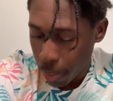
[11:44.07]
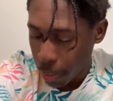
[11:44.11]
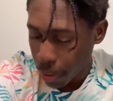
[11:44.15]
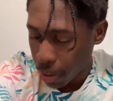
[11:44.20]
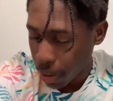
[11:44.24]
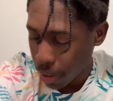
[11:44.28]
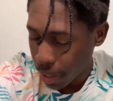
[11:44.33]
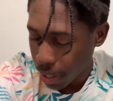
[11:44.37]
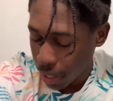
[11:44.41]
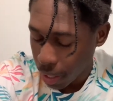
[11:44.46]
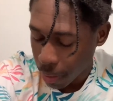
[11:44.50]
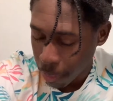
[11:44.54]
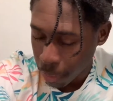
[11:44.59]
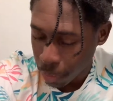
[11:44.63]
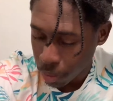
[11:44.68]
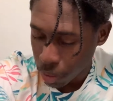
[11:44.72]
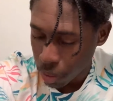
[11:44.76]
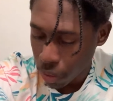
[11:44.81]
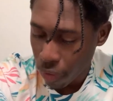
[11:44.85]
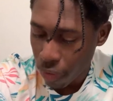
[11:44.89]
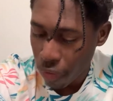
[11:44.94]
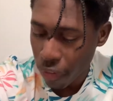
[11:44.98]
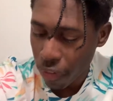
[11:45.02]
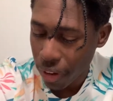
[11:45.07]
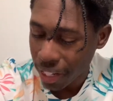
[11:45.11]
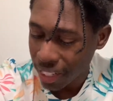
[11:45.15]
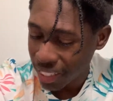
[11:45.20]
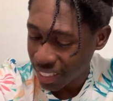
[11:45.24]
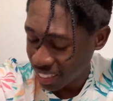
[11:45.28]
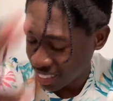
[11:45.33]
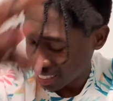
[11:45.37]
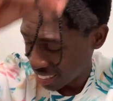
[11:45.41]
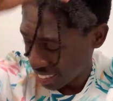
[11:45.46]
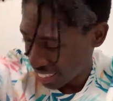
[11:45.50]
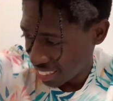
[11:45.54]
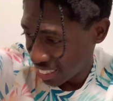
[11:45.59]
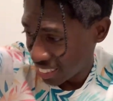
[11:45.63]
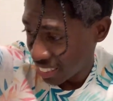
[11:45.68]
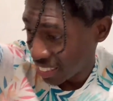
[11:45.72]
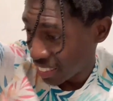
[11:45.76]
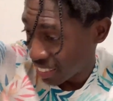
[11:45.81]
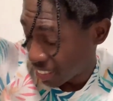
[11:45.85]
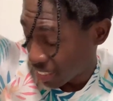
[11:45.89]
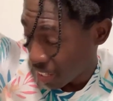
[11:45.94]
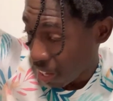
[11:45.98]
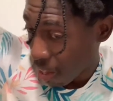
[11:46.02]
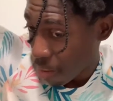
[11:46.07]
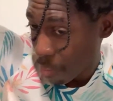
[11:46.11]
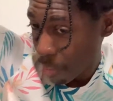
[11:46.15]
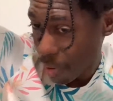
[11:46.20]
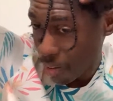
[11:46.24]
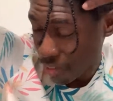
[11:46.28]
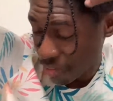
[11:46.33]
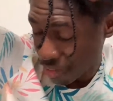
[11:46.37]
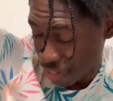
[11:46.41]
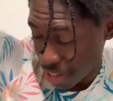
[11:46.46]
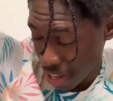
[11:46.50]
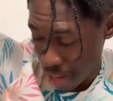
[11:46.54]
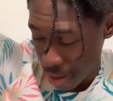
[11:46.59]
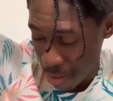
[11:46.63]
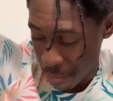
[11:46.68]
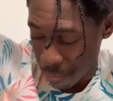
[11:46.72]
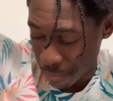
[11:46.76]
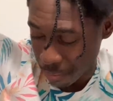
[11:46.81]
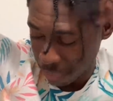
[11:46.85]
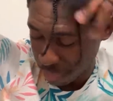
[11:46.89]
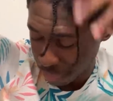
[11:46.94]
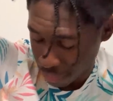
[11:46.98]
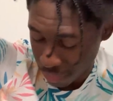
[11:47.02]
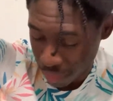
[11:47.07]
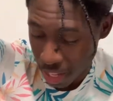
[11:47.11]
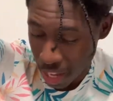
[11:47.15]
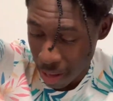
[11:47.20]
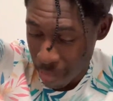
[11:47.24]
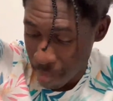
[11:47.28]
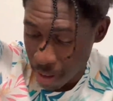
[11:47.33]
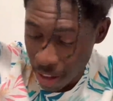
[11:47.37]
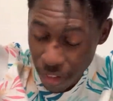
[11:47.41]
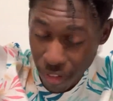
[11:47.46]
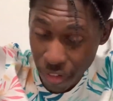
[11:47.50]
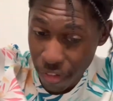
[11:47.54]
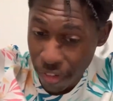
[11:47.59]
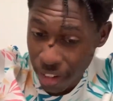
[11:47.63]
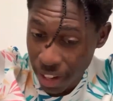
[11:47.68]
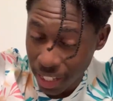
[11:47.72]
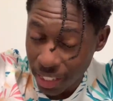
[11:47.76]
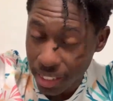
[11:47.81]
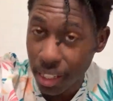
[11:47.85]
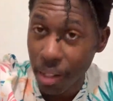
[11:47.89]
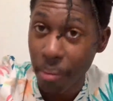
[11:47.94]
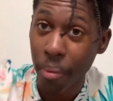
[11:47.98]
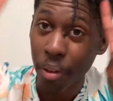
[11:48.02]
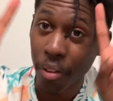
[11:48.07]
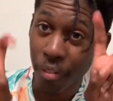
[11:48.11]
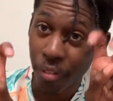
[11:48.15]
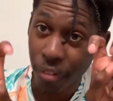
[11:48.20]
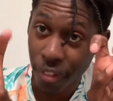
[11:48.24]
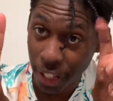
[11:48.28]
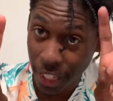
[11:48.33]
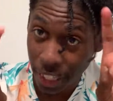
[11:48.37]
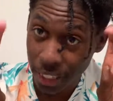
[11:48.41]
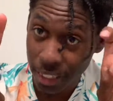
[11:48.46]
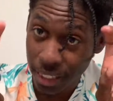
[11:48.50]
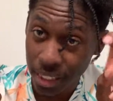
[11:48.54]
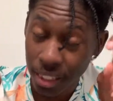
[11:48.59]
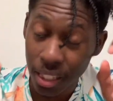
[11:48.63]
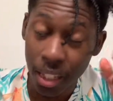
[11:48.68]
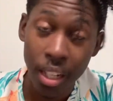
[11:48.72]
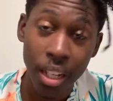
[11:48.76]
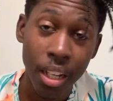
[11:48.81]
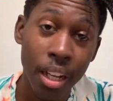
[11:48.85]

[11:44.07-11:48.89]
were able to fix some of them. And by fix, I mean fix.